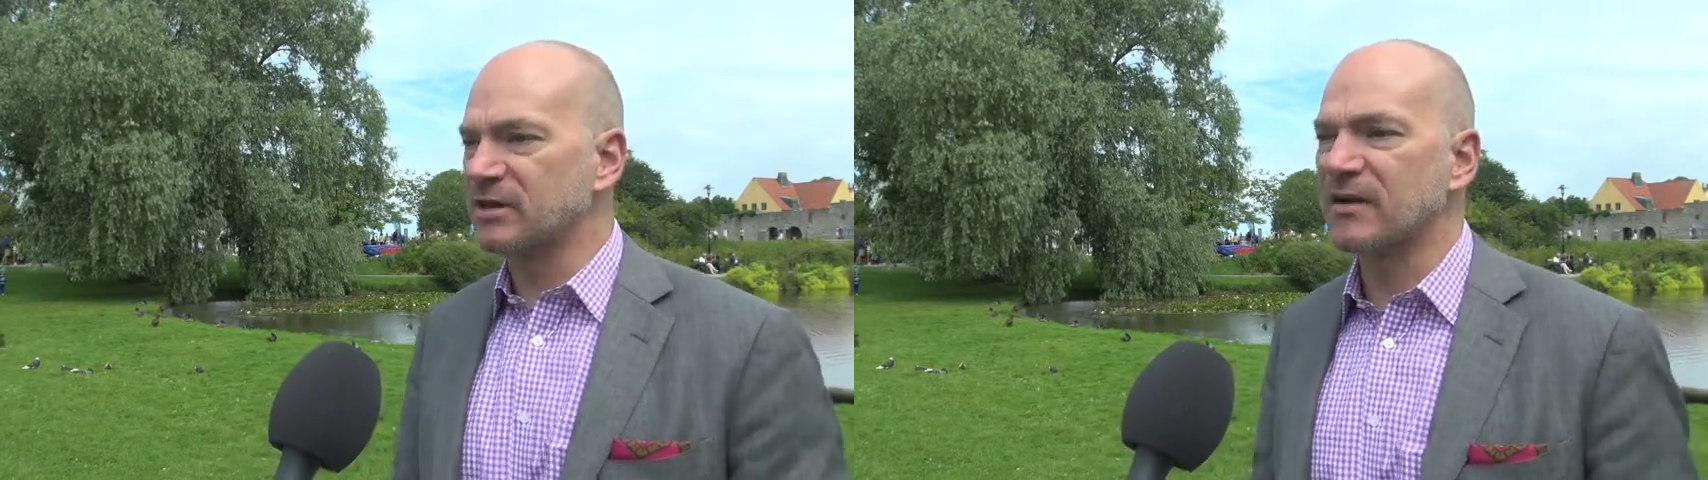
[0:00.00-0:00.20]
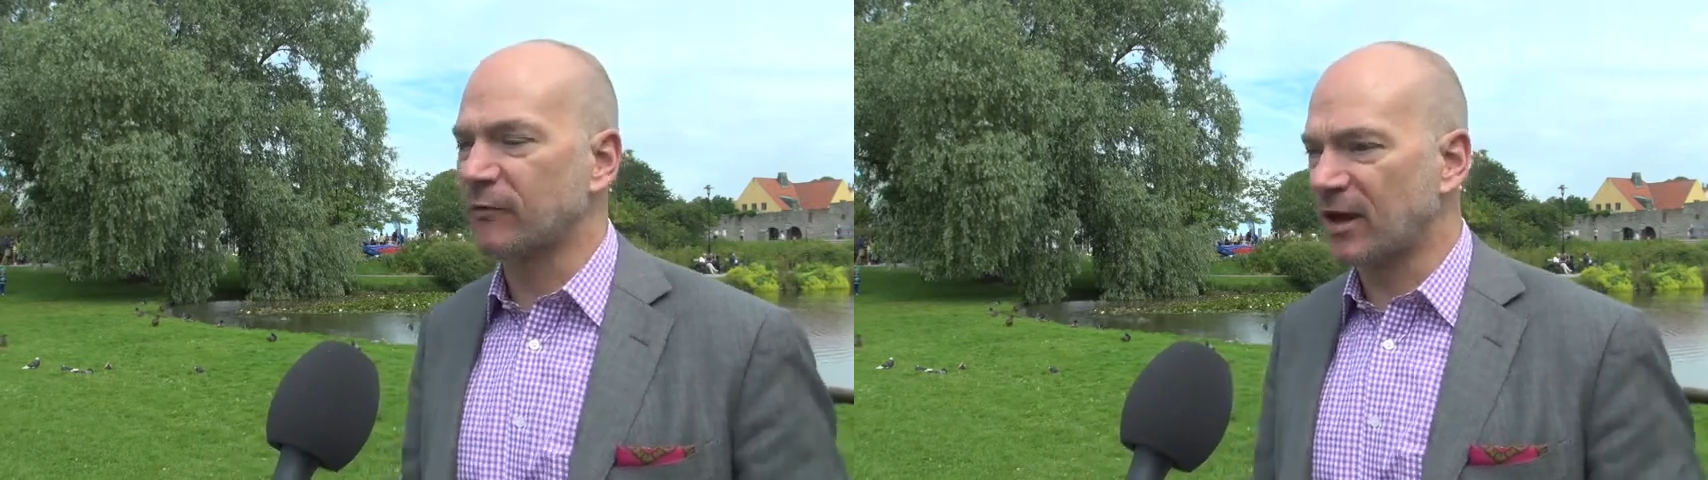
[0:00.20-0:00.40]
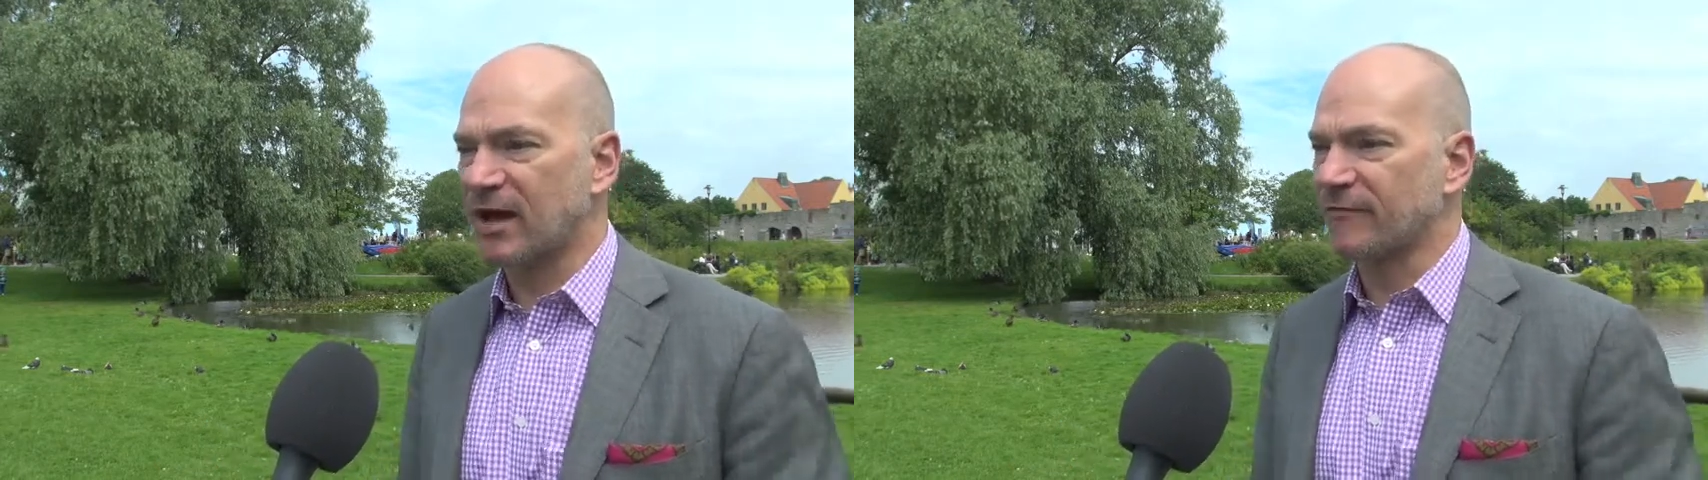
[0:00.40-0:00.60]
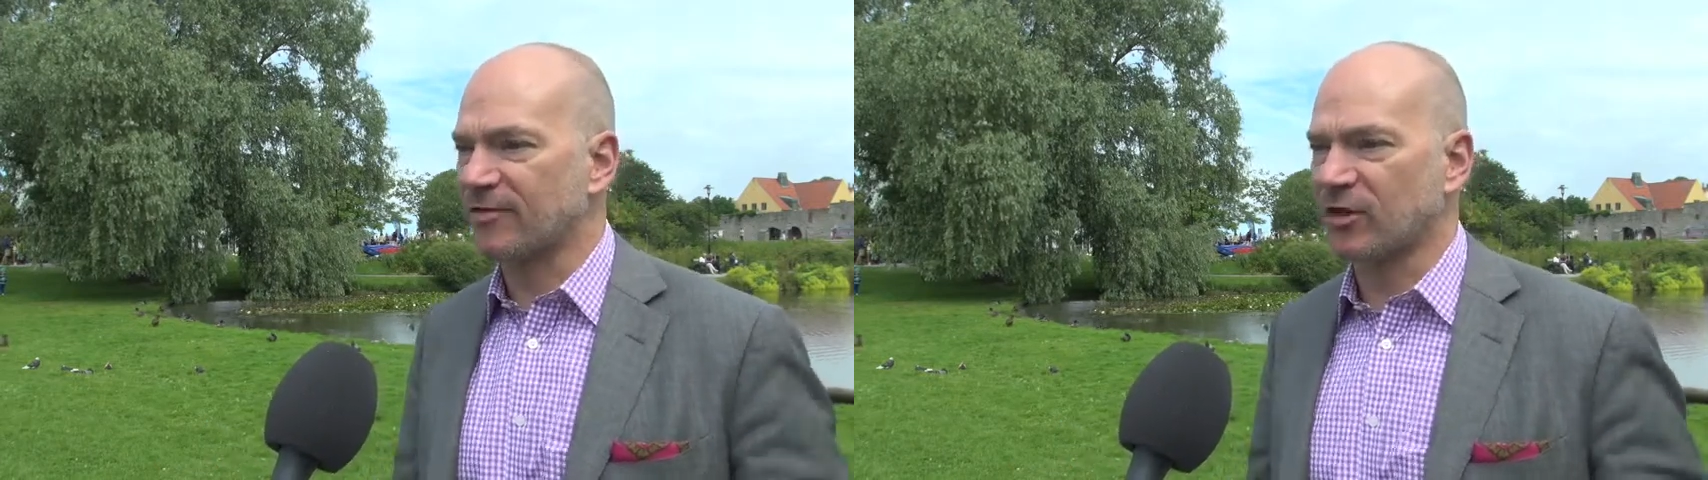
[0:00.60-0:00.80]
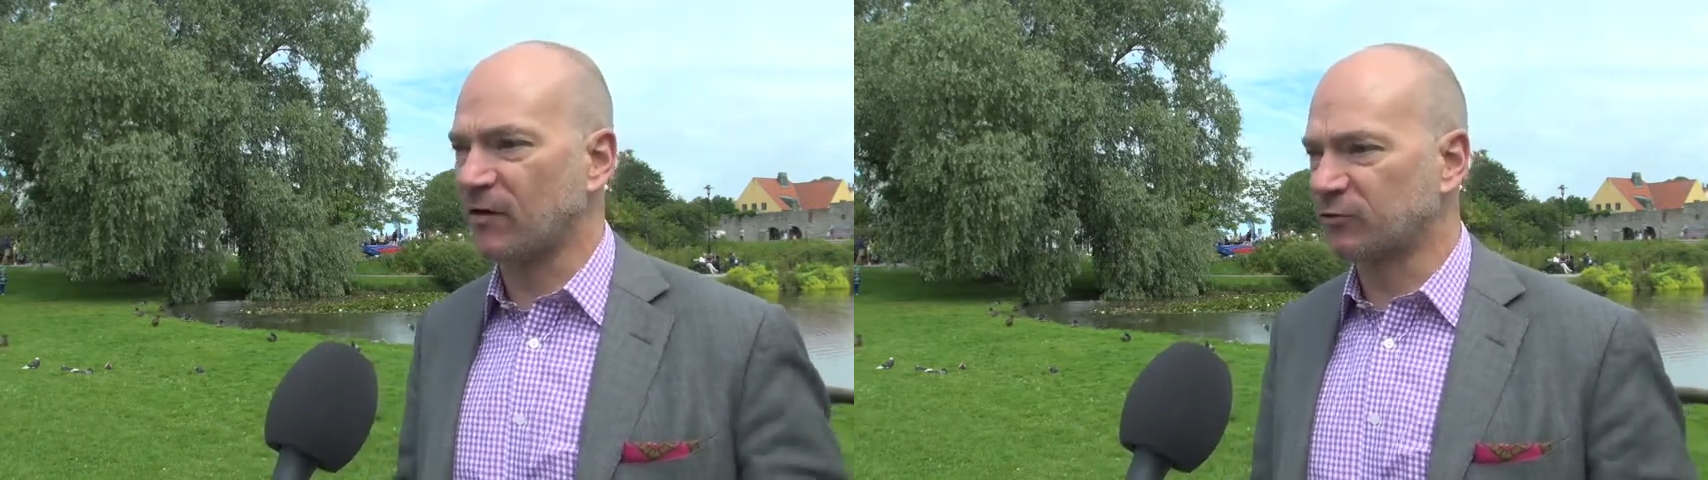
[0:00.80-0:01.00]
never have
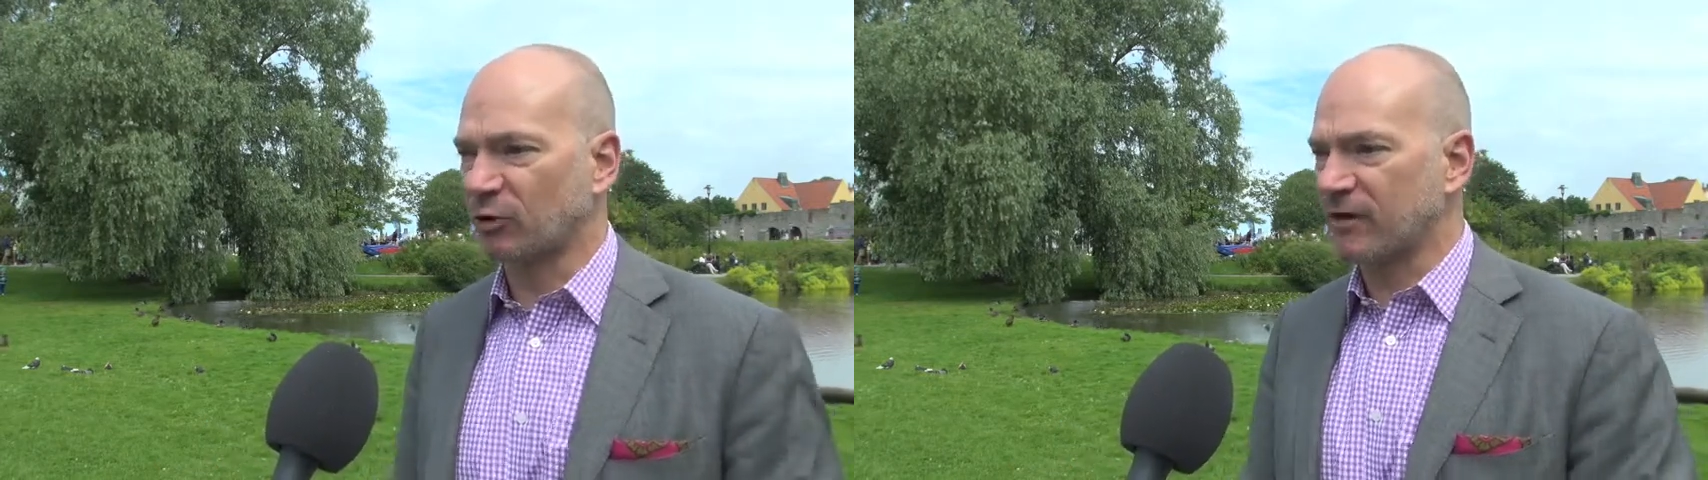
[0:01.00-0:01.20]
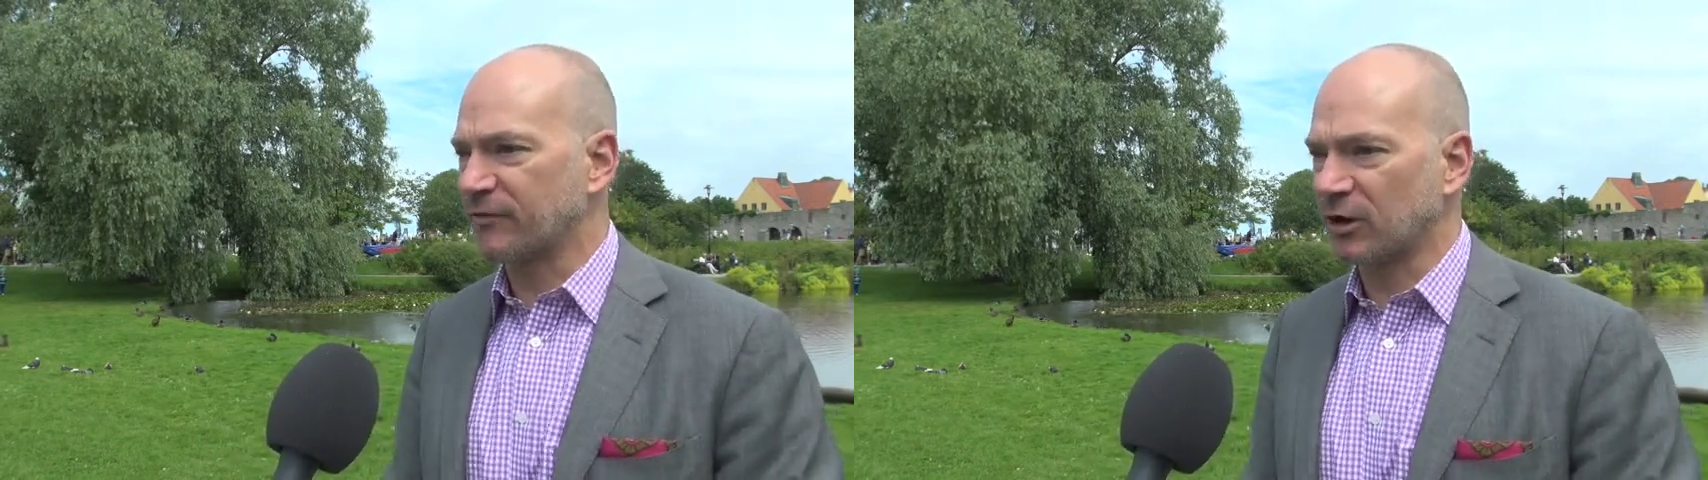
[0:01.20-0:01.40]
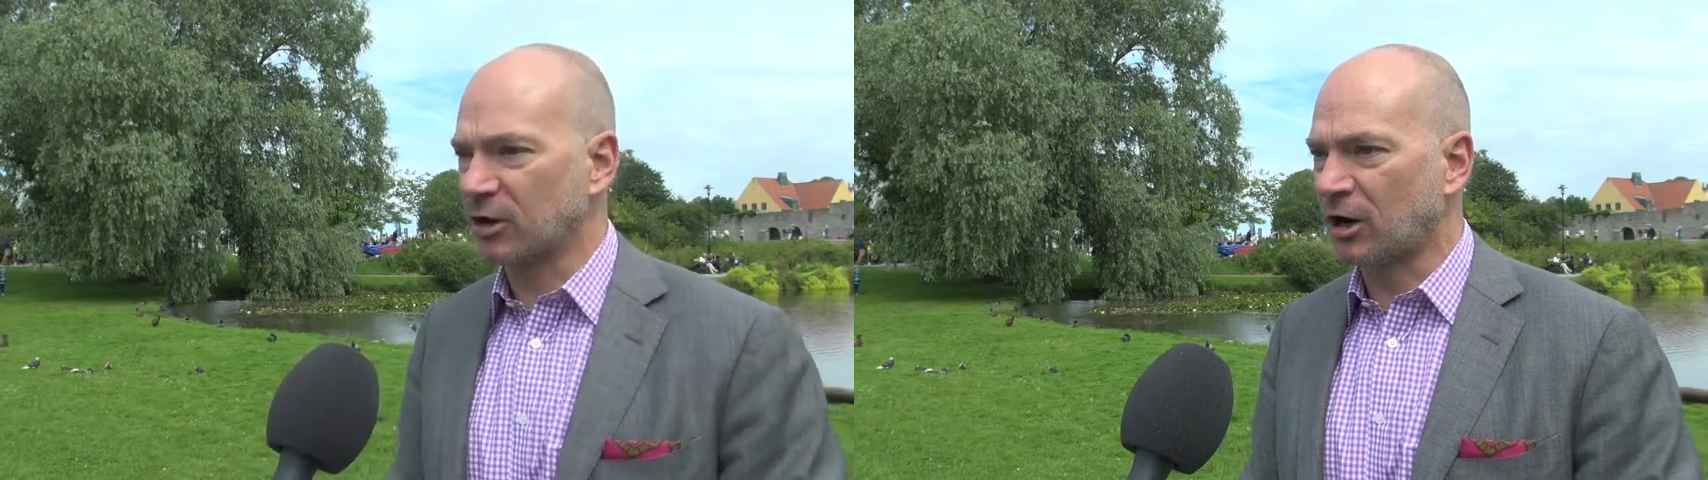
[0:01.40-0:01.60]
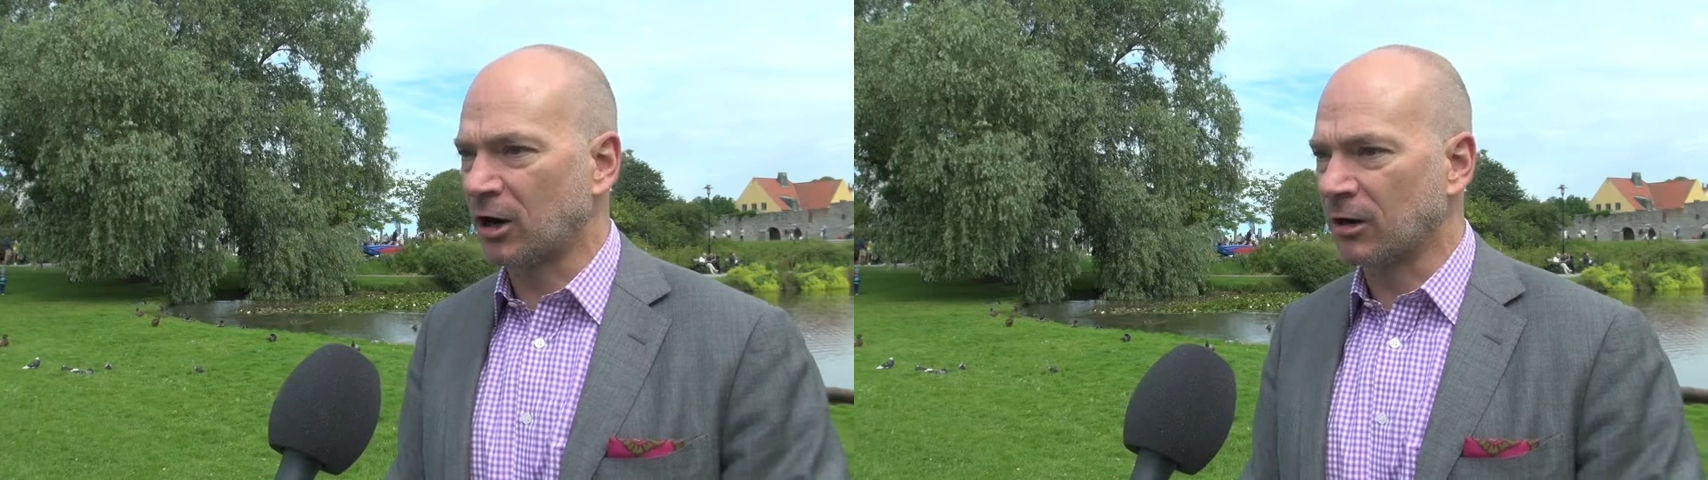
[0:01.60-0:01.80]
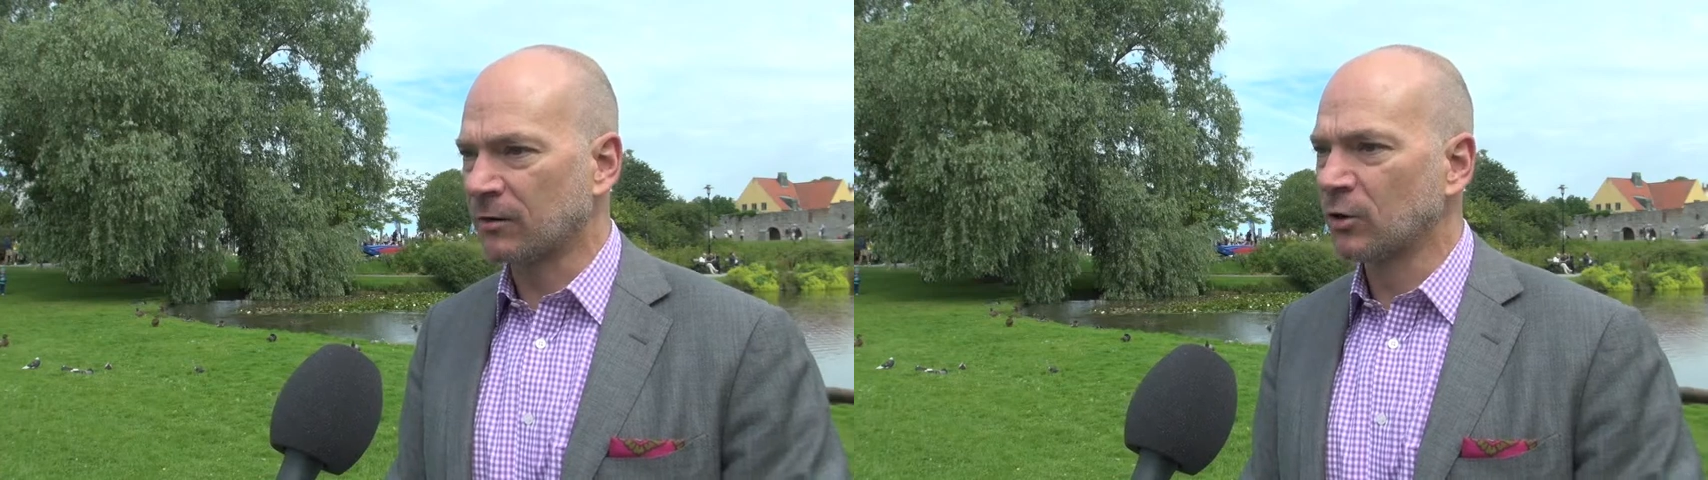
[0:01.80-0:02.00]
a self-driving car.